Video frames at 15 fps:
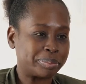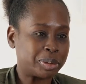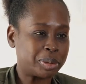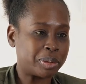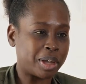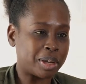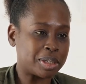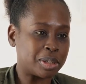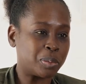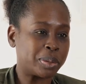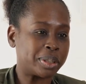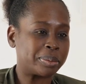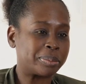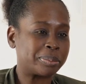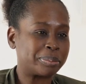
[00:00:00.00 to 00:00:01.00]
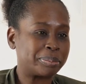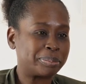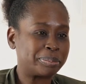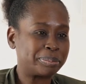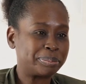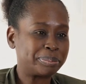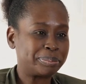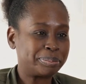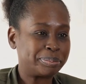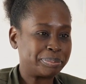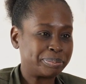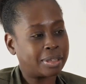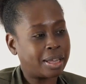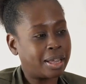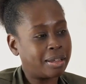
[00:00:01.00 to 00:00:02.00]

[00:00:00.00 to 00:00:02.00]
2001. I